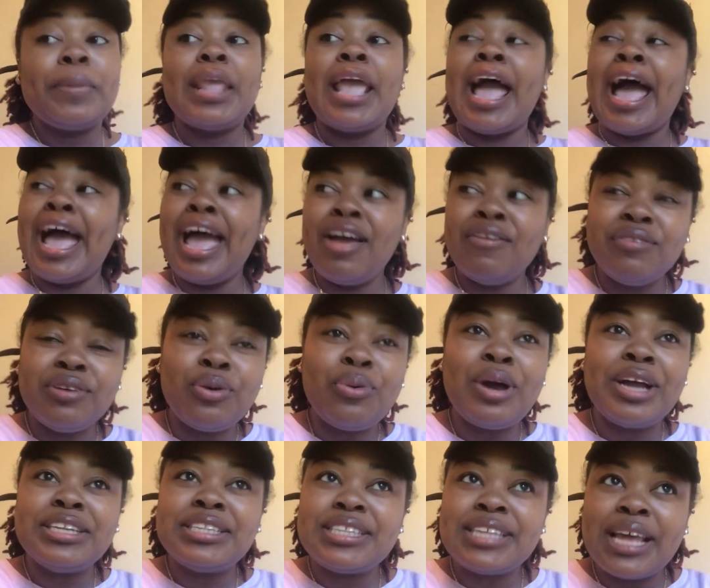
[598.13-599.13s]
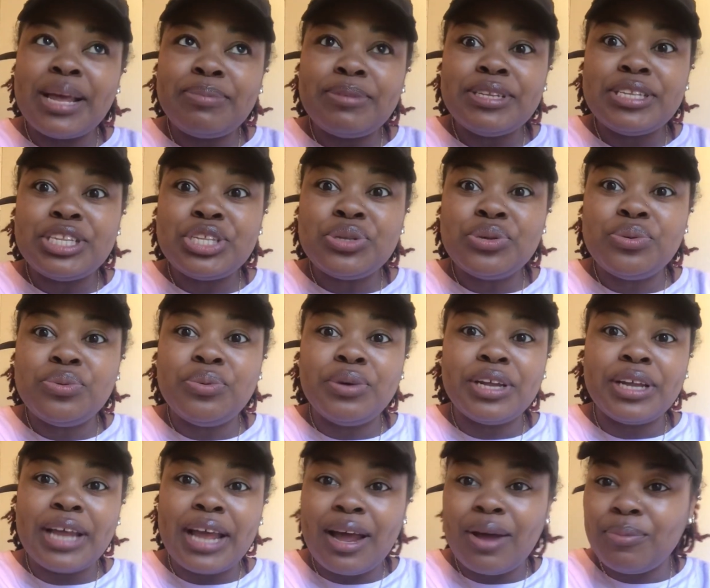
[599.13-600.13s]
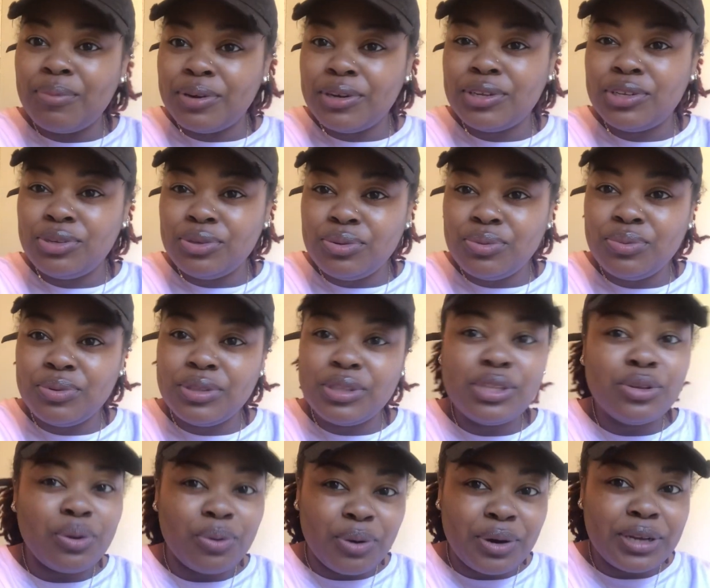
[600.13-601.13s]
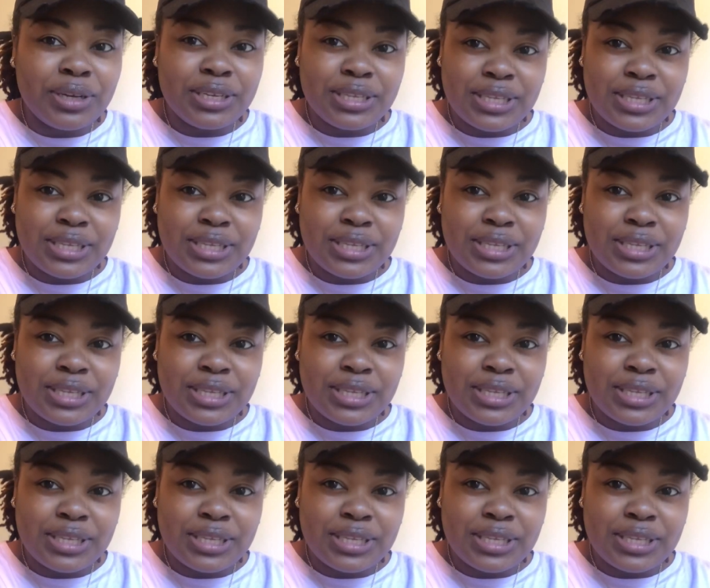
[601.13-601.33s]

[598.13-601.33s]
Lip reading: I haven't quite tapped into what God want to do with the organized.